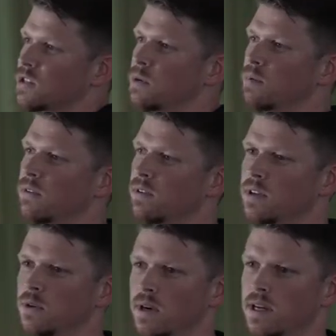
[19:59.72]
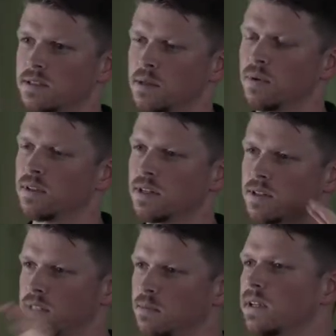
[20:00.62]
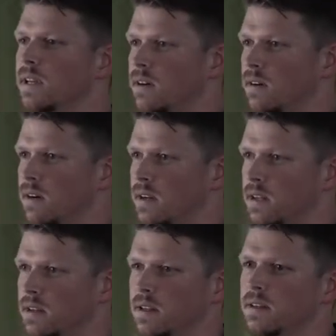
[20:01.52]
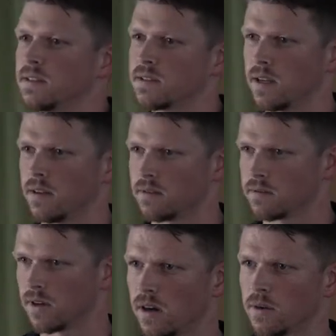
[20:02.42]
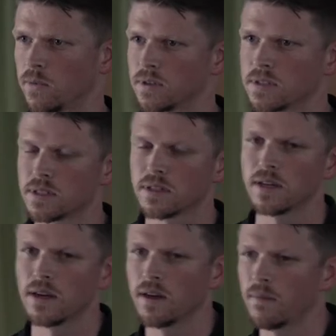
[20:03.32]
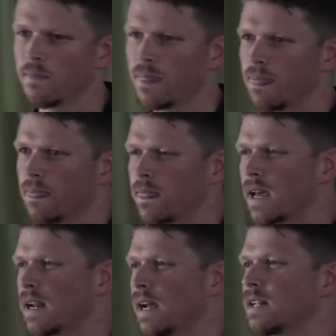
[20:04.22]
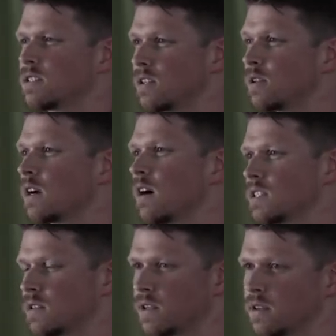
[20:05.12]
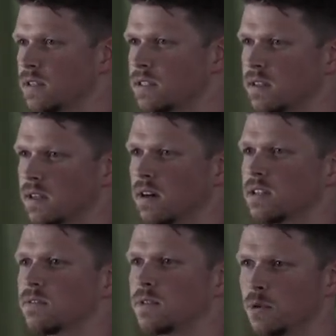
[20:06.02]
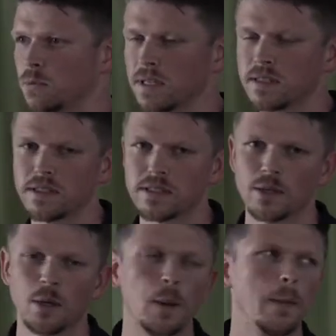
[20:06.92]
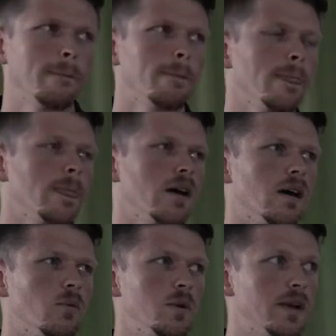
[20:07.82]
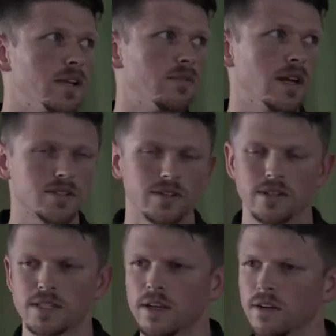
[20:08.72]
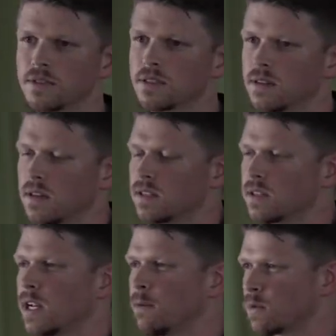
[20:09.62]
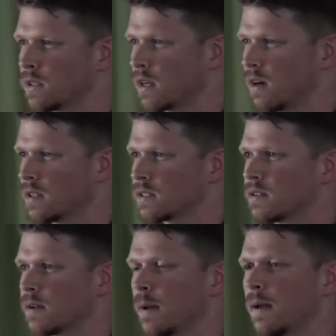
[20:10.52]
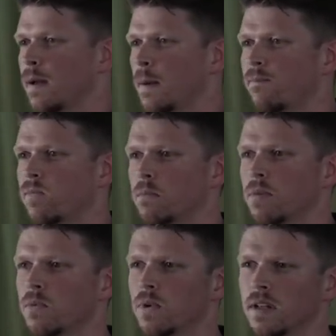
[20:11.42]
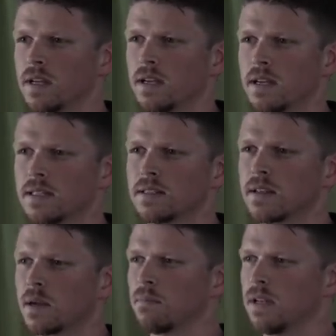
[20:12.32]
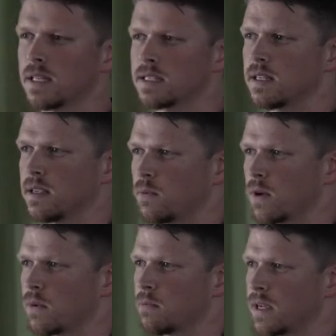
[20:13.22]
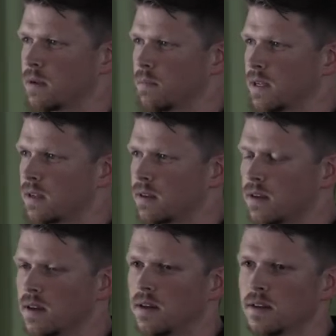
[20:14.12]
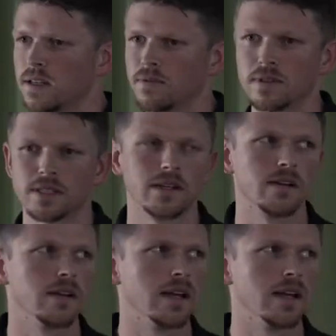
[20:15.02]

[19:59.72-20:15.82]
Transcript: ship over to the US, they put their stimulator on it, and then sell it onwards. That adds to the cost of goods and the cost of doing business. We manufactured ourselves, so that helps with the cost. But really, it's the complexity where we make a big difference here.